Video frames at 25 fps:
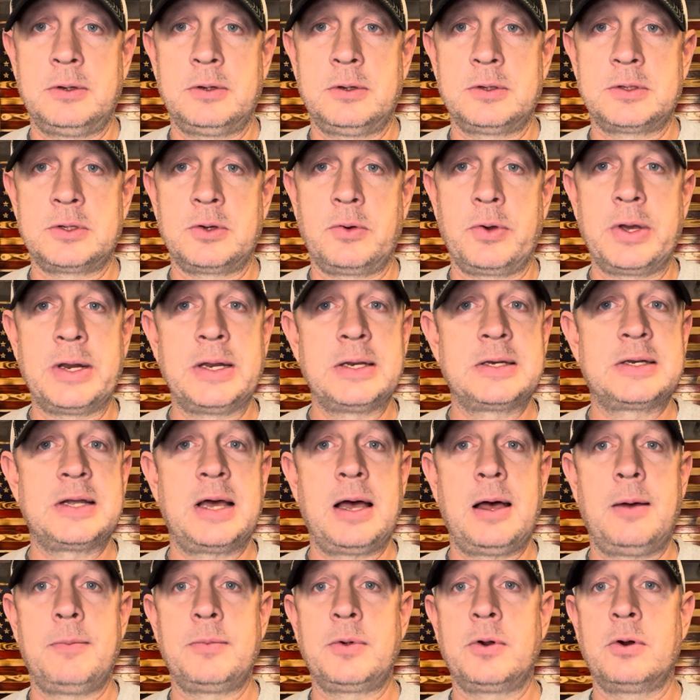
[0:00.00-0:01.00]
So
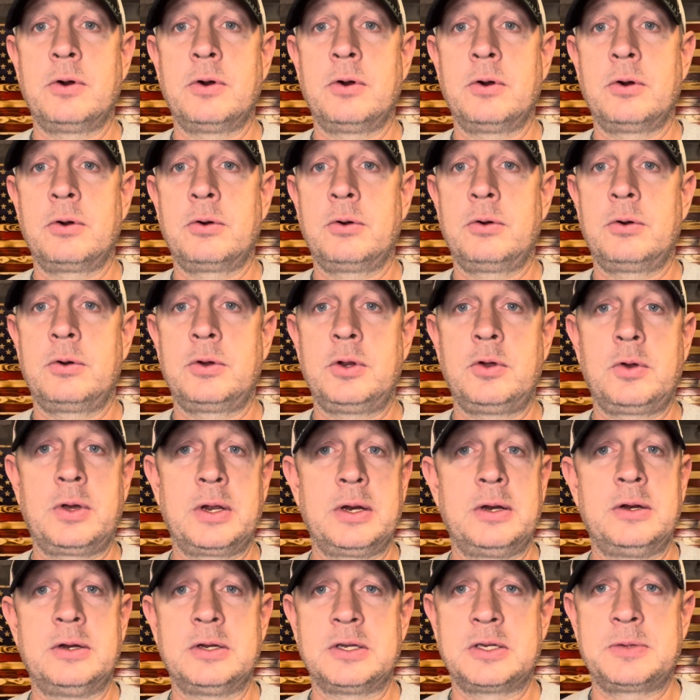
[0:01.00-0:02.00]
anytime you
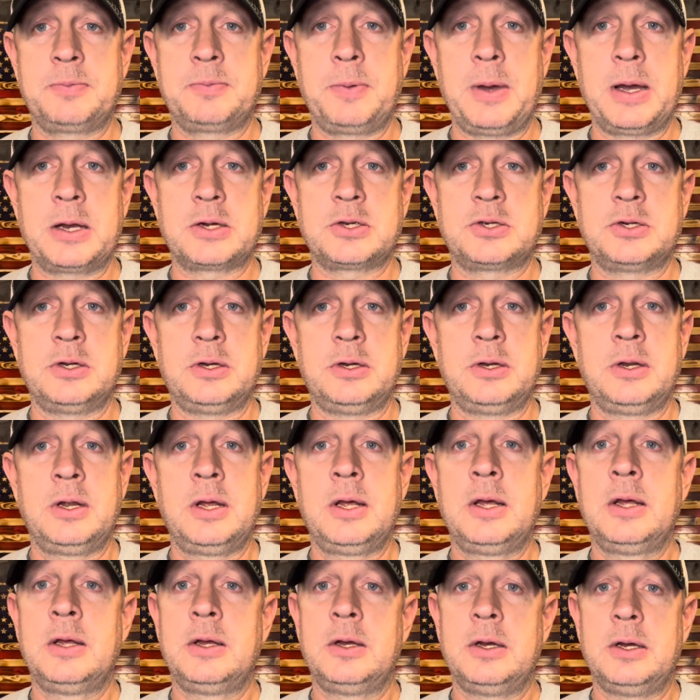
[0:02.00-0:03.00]
get an inspection,
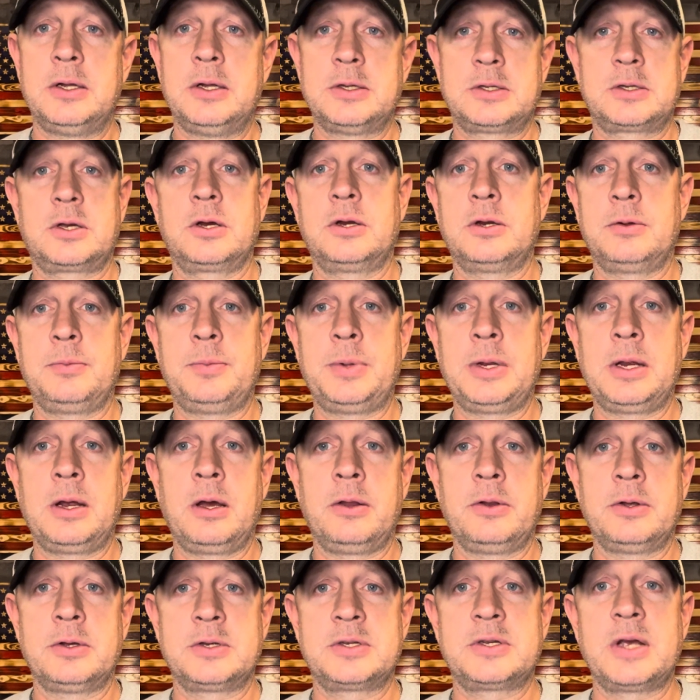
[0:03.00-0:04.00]
it's going to be
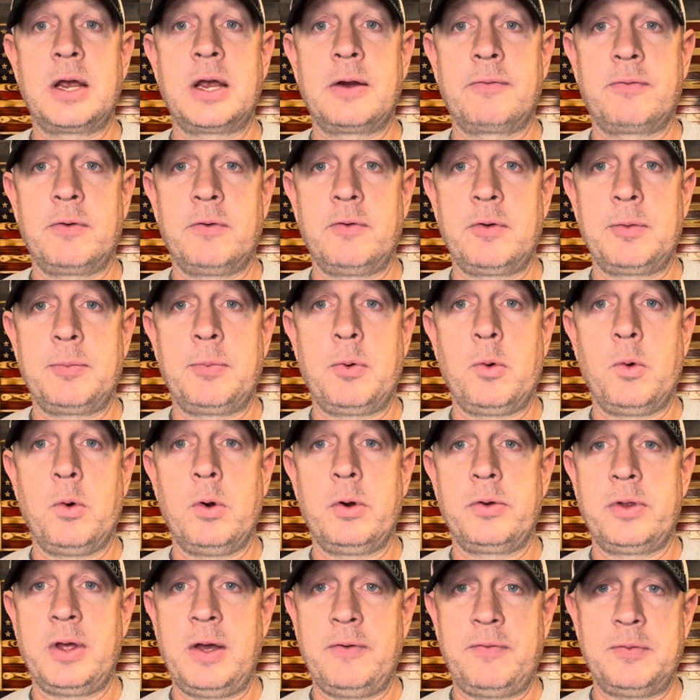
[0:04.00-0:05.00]
on the SAFER
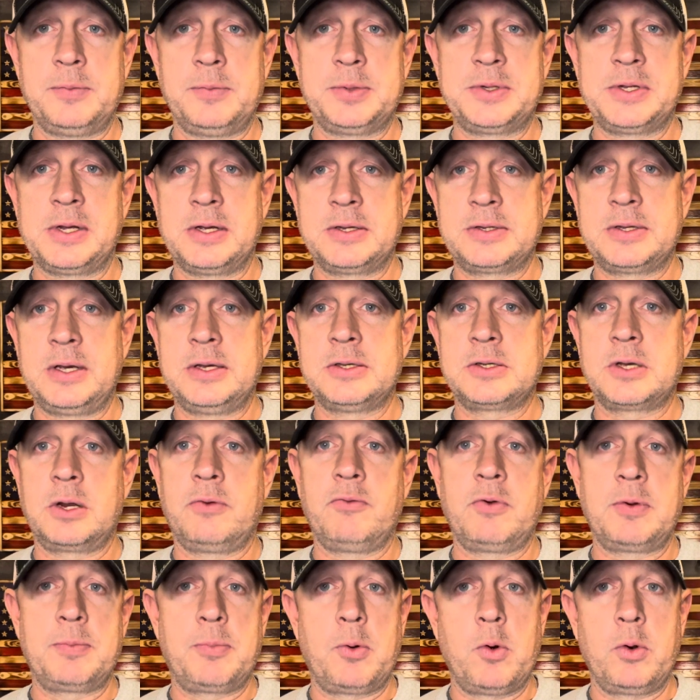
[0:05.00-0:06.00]
report. The FMCSA is going
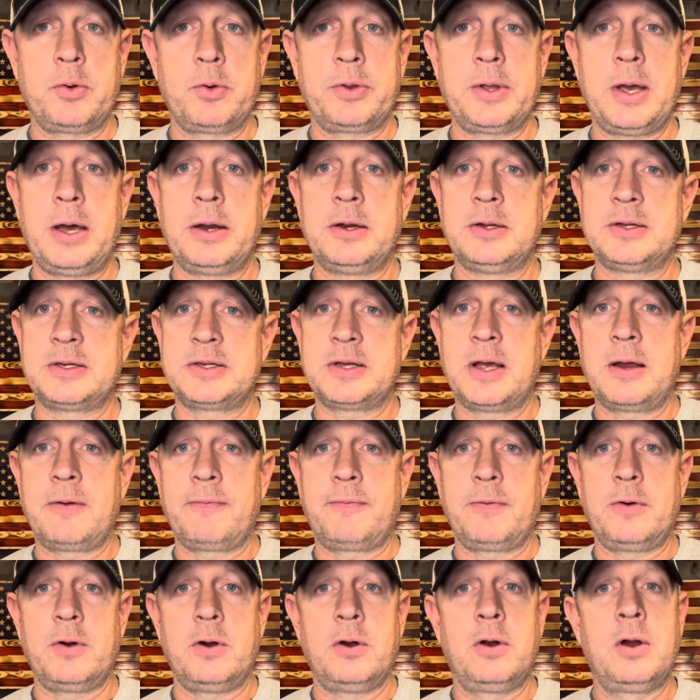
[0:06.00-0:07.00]
to report that in
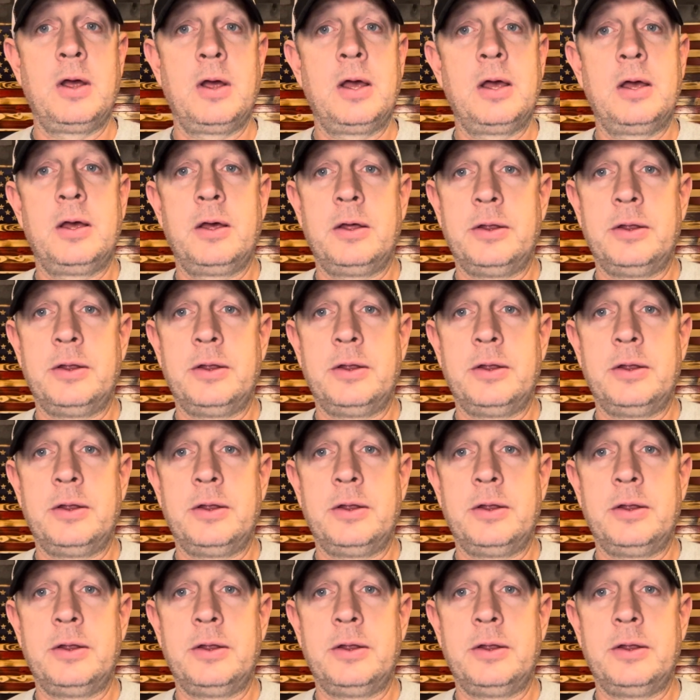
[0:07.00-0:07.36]
SAFER.